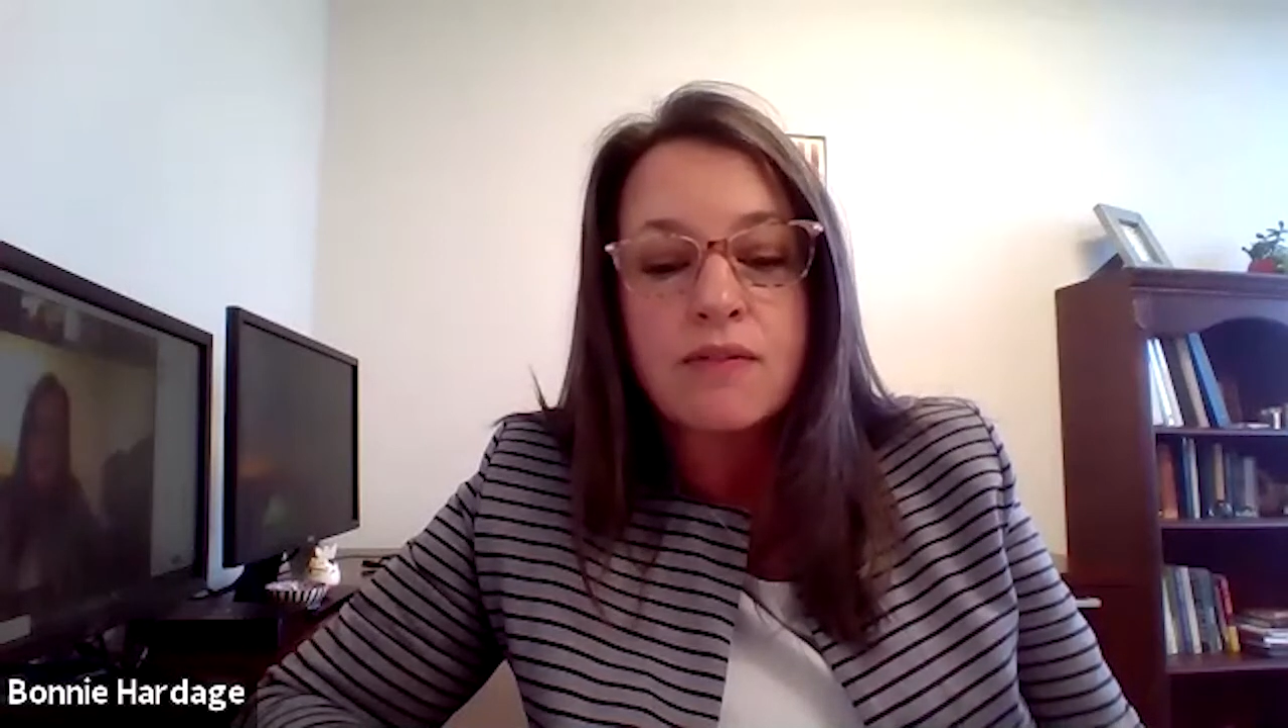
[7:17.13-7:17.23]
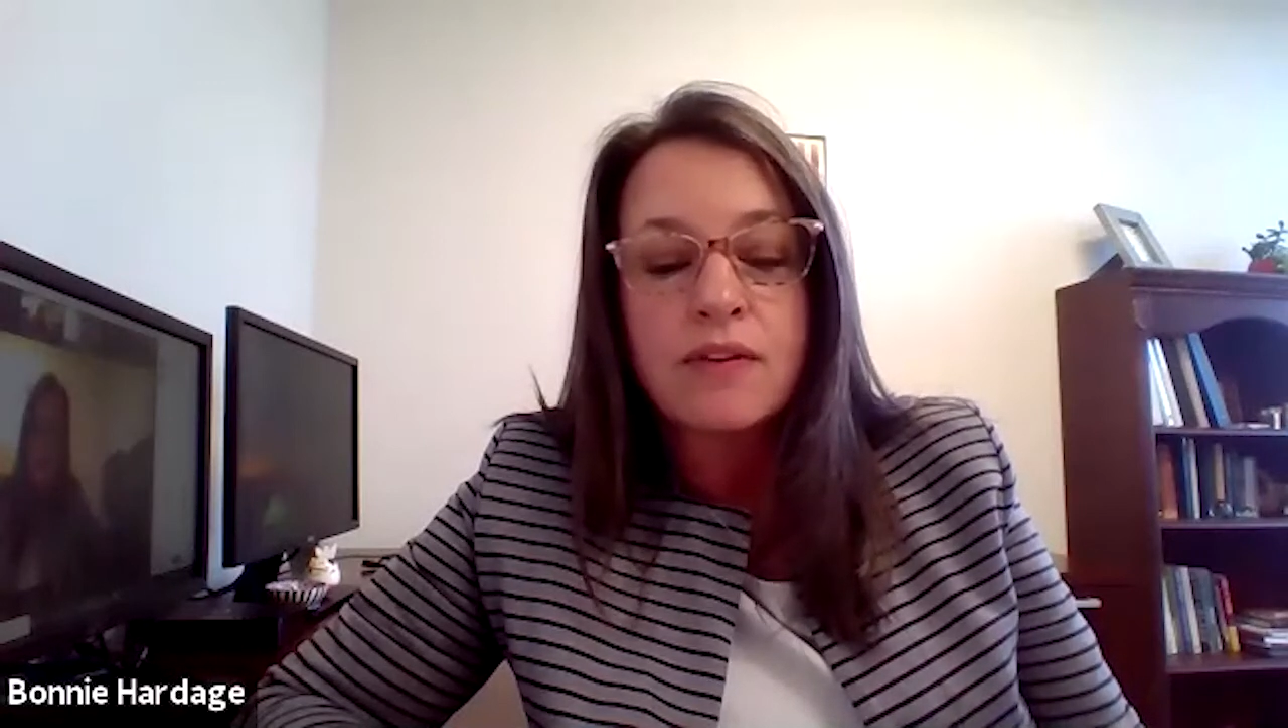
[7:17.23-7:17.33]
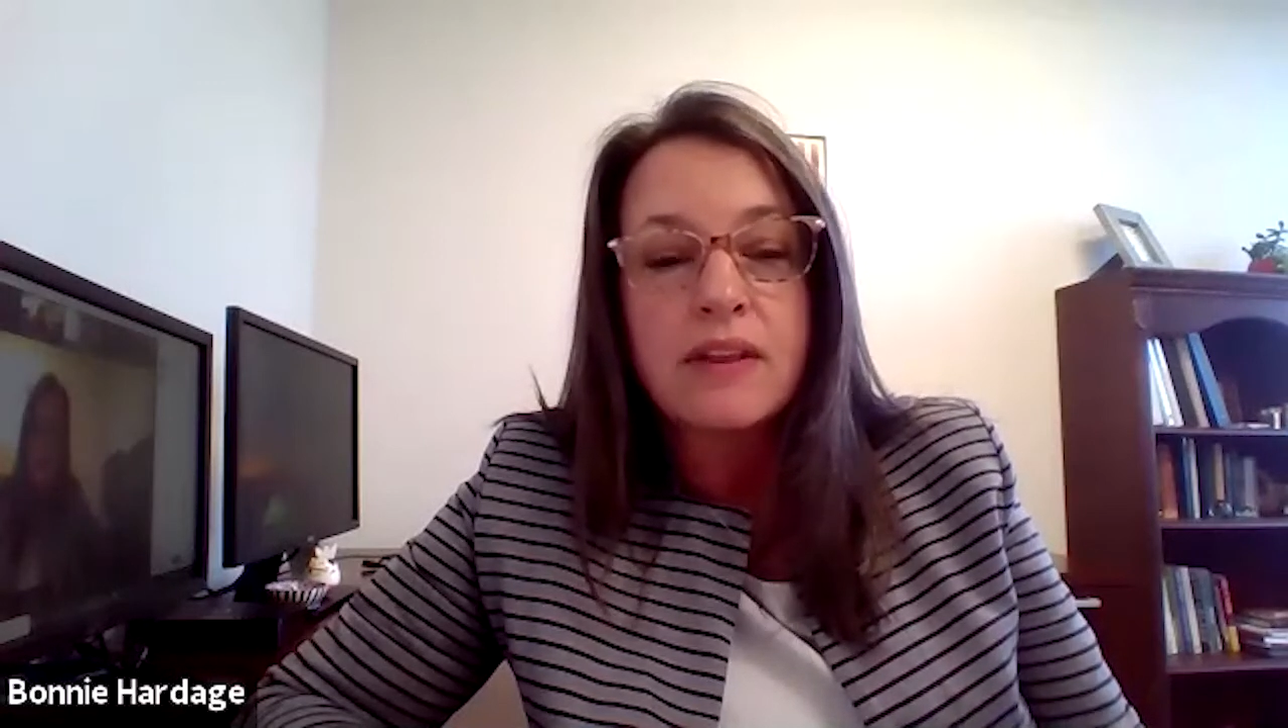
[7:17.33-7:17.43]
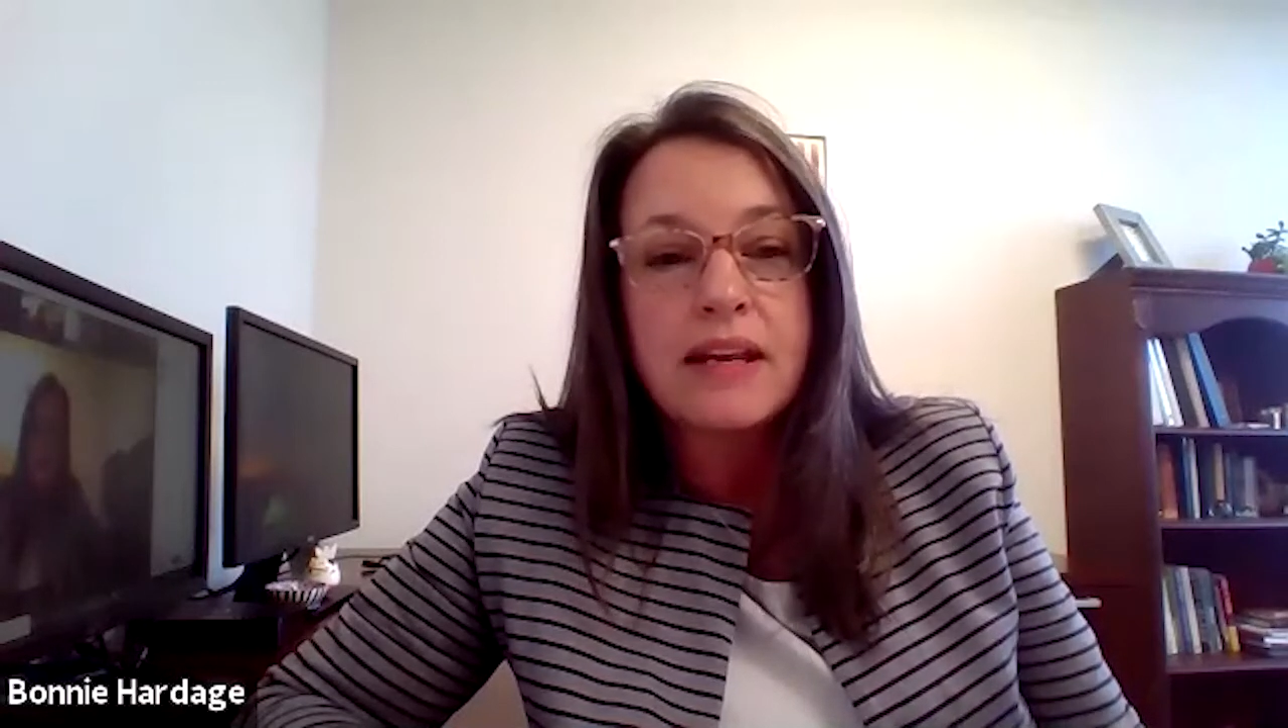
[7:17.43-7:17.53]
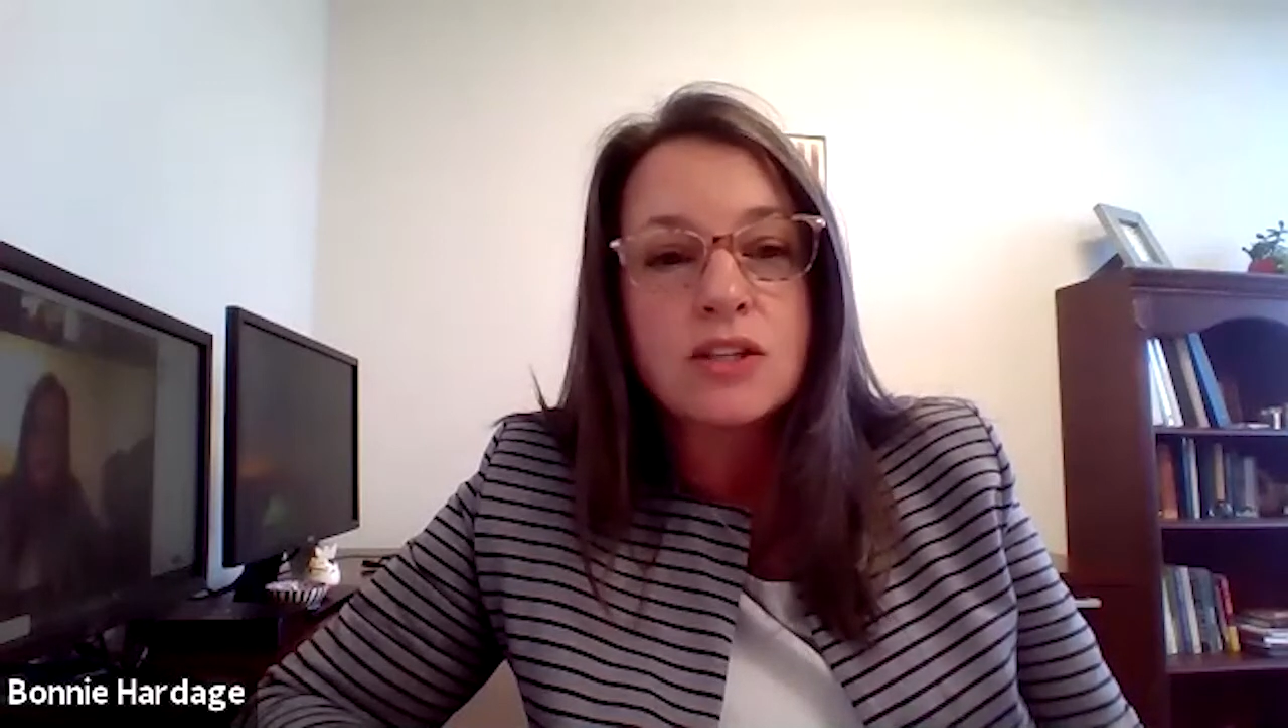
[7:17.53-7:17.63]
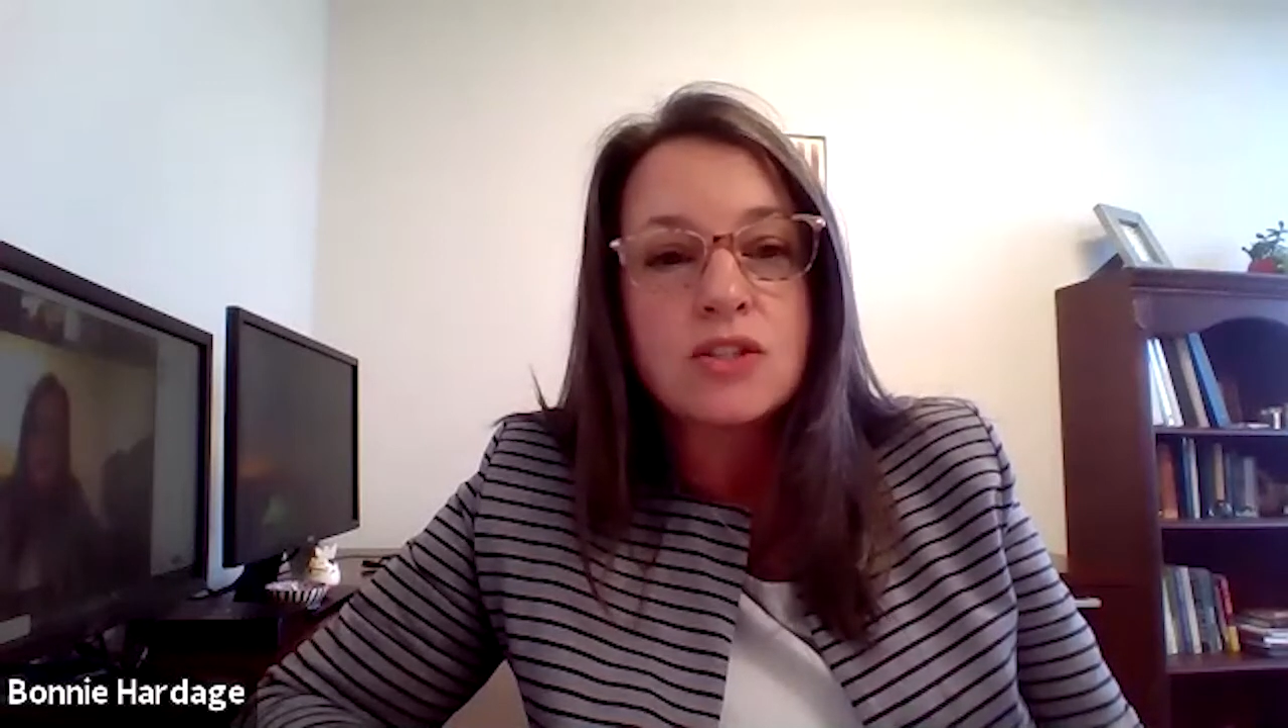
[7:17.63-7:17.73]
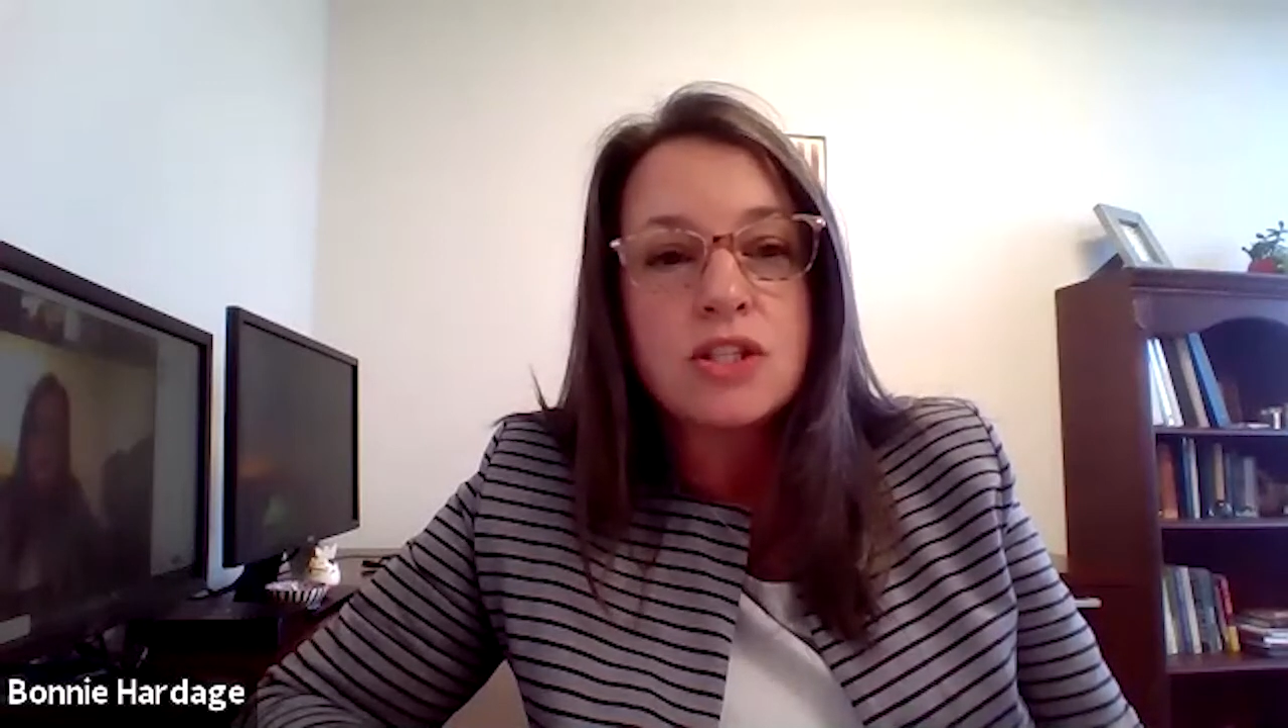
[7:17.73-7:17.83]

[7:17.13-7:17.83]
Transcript: for the next